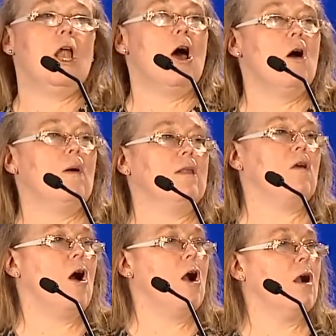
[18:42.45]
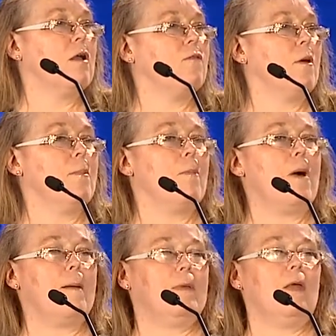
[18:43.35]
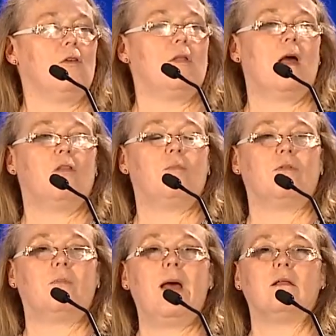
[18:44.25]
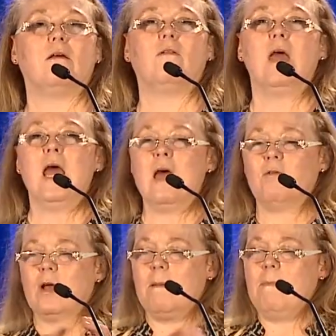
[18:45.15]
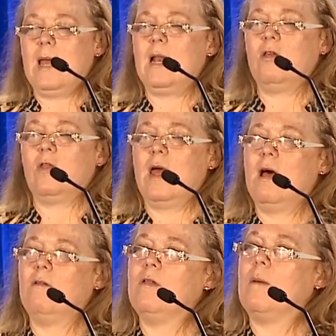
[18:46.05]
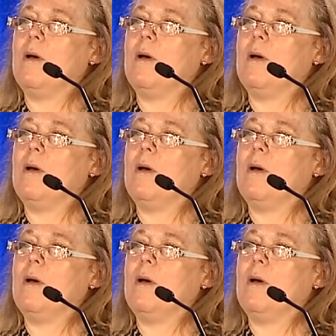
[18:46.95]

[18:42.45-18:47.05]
know and target from a population health perspective, if we're going to manage the health of that